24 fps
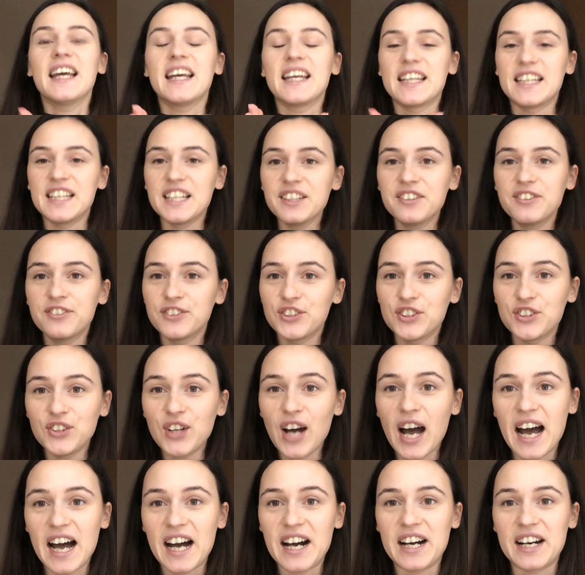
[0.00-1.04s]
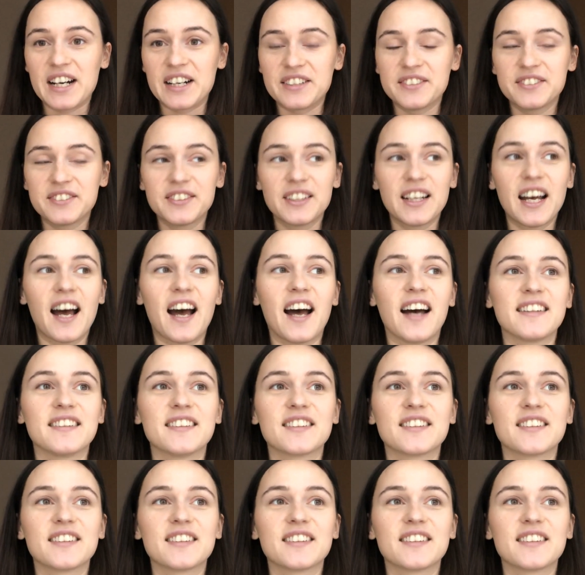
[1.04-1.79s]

If you have had